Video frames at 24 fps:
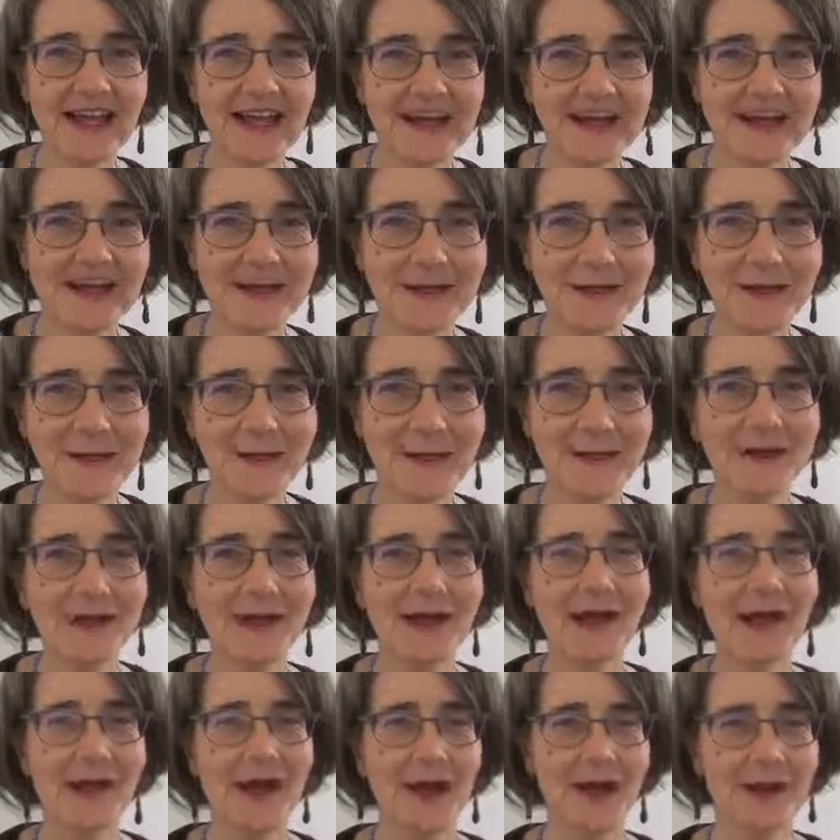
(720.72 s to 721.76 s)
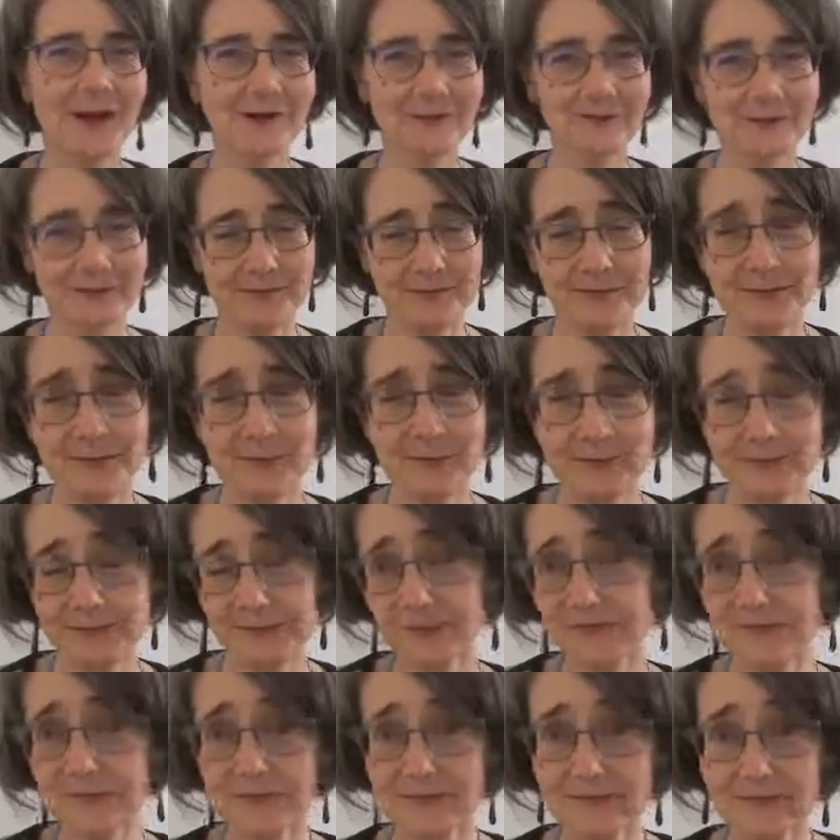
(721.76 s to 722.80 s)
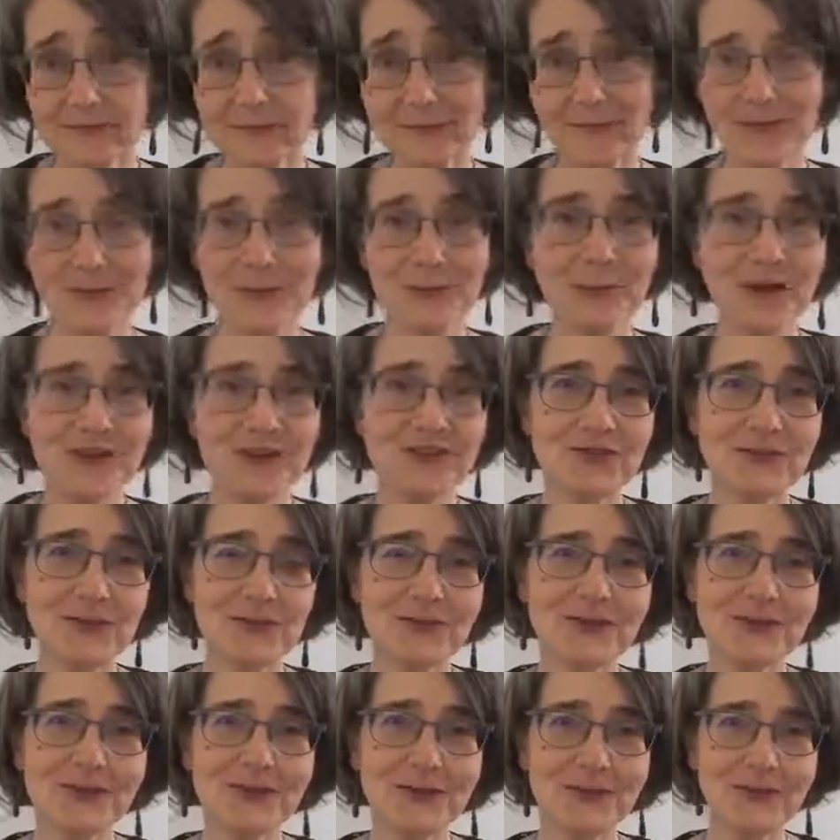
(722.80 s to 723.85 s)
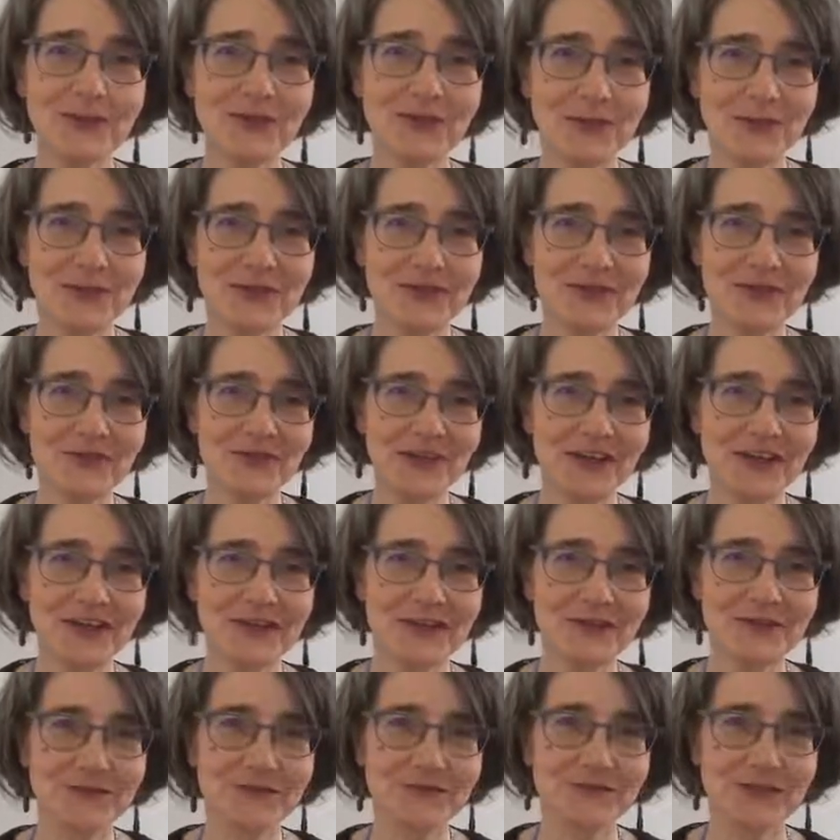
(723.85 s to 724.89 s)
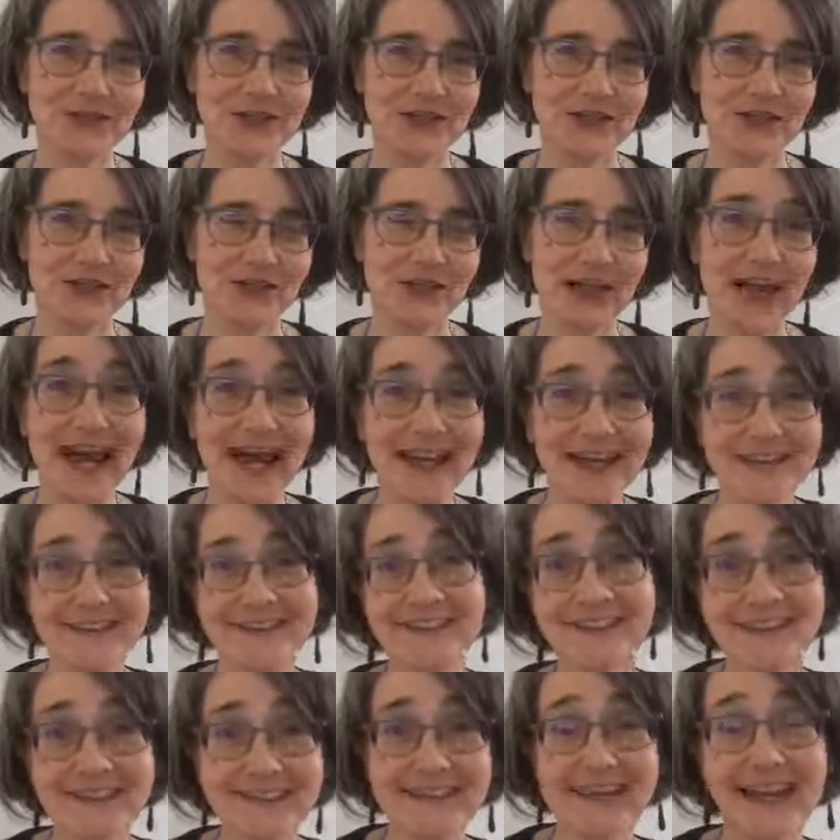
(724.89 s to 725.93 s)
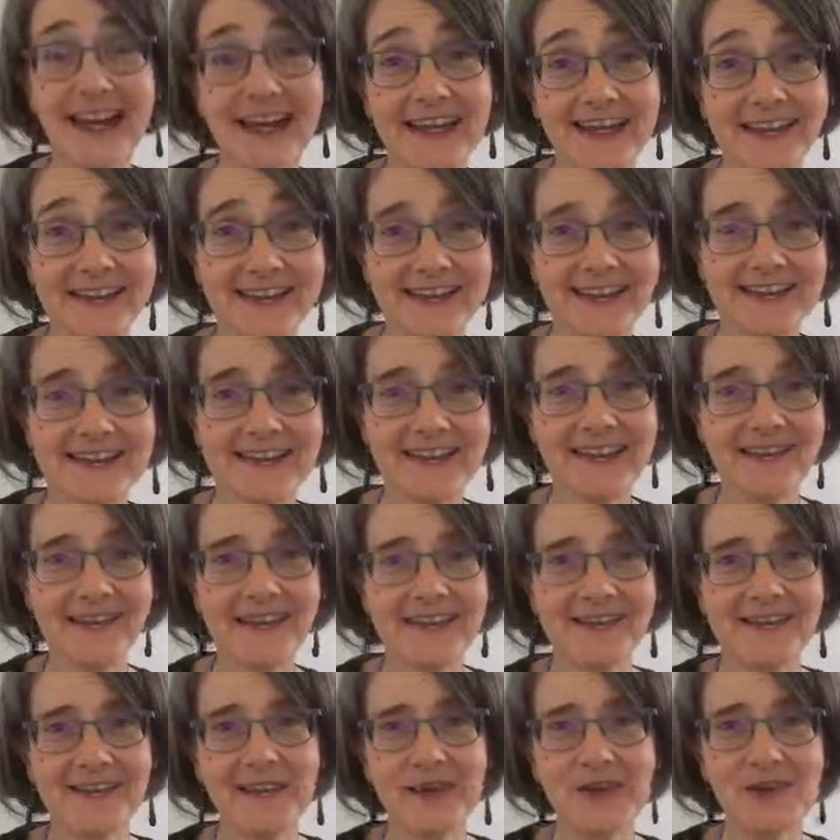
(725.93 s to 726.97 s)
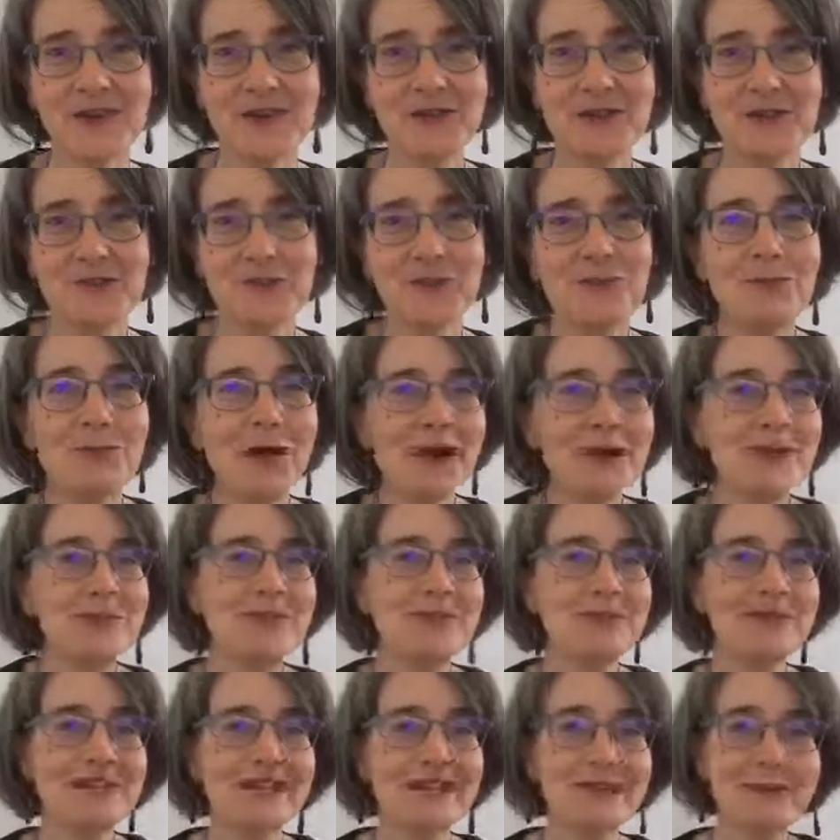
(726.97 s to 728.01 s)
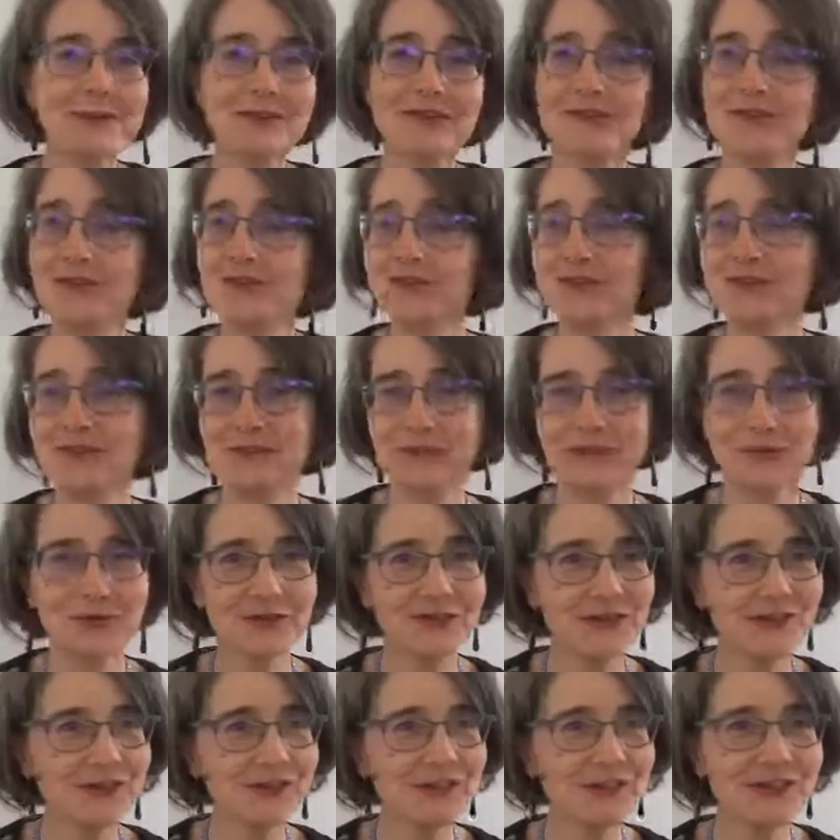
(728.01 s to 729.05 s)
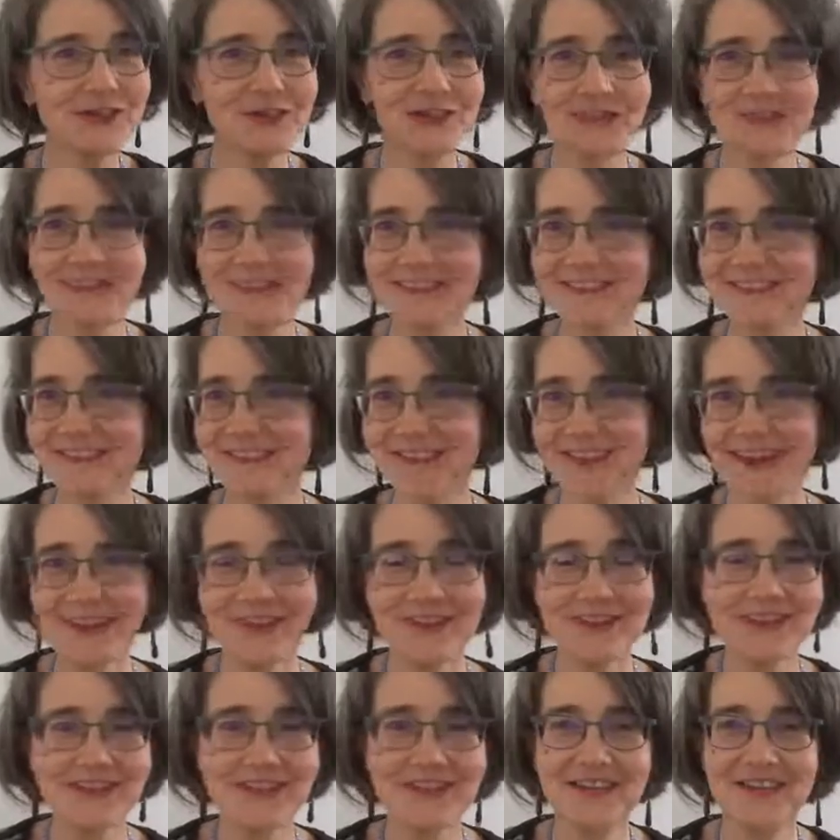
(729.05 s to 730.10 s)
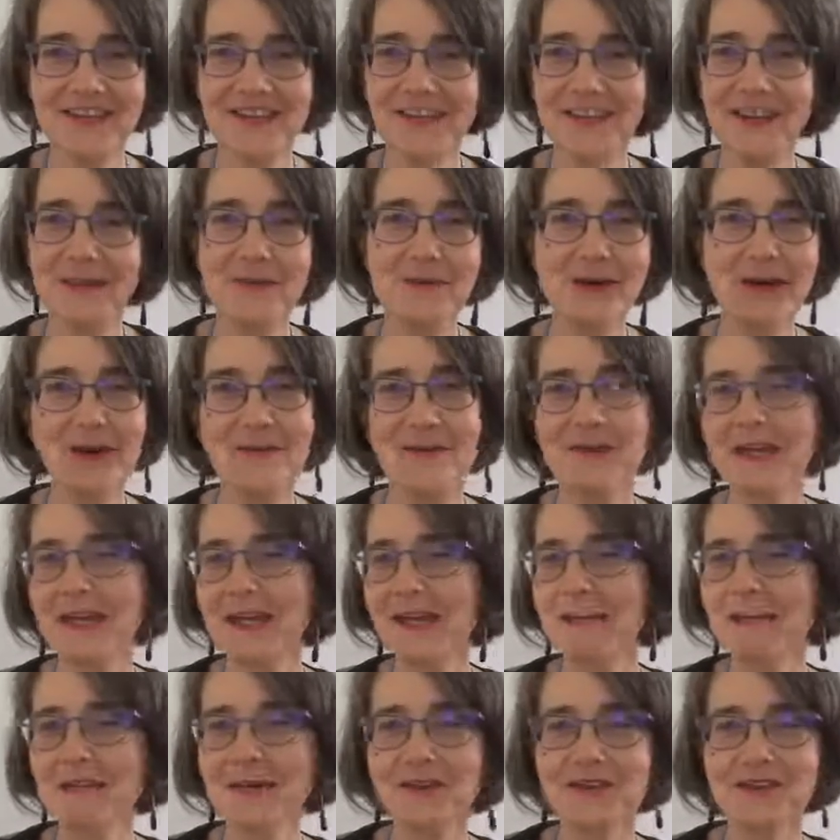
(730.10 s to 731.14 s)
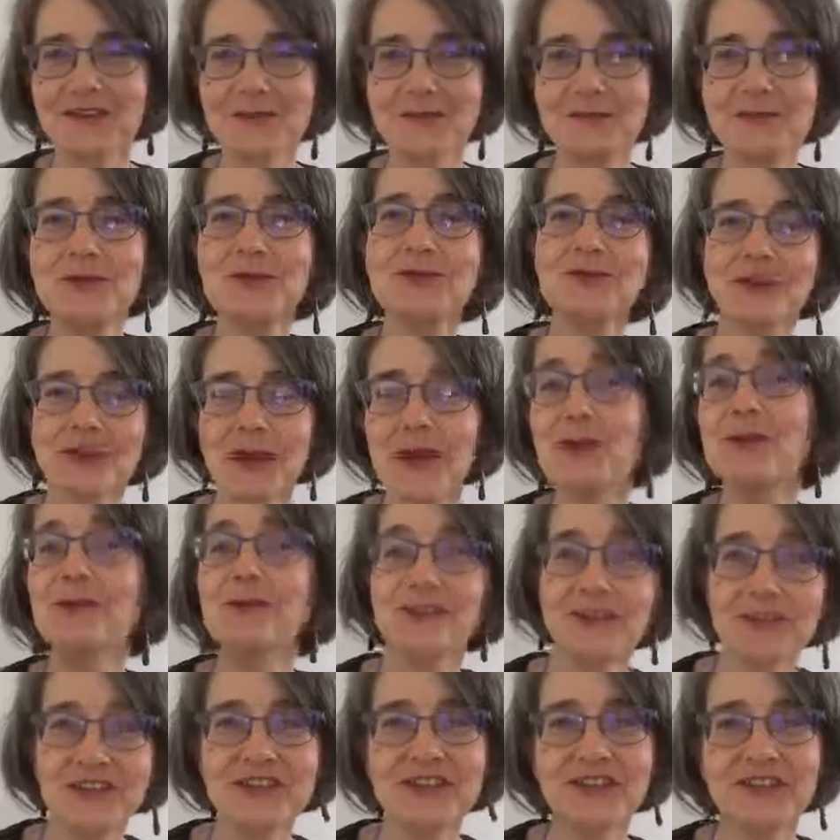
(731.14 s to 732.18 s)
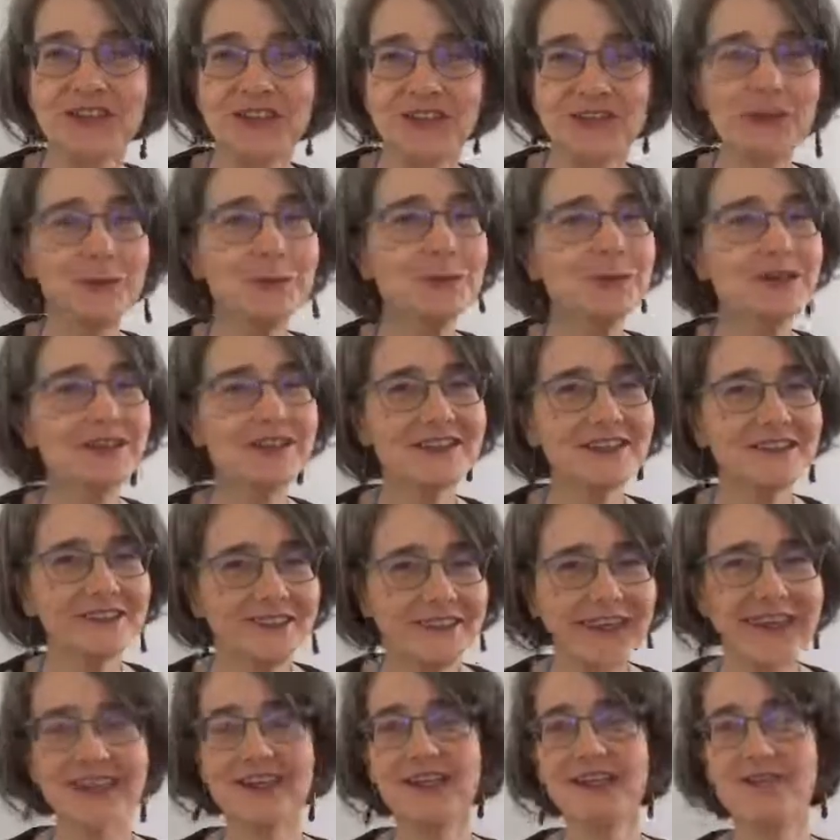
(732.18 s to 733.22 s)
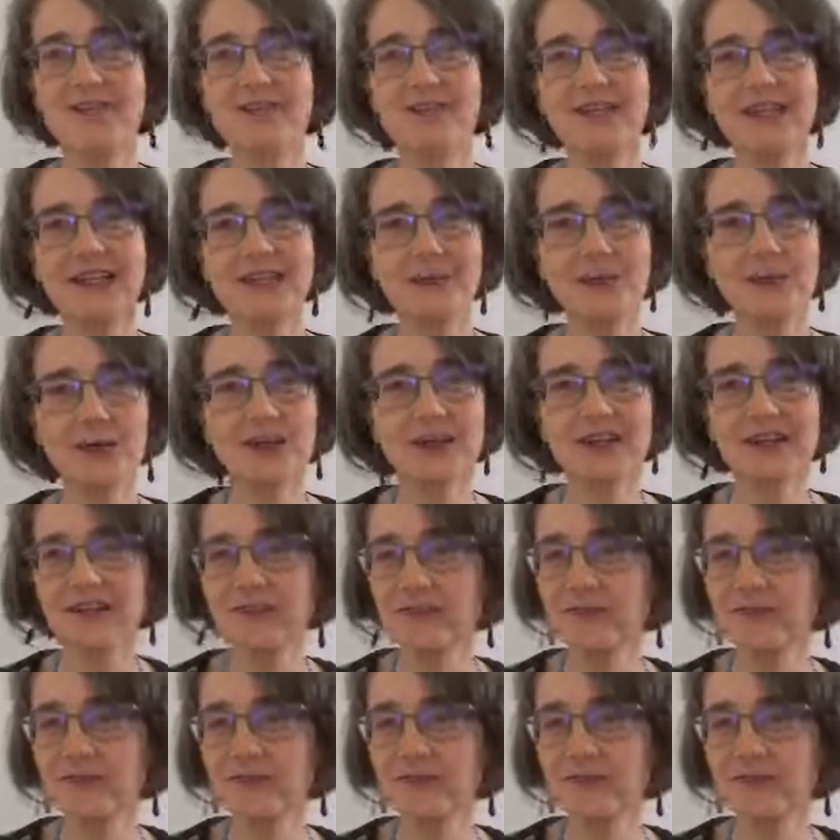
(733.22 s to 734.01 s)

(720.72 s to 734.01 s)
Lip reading: anger. You might join in with a bit of kind of acted anger that you might be able to, if you're good at this kind of thing, you might be able to move it over into humor, because that can really work.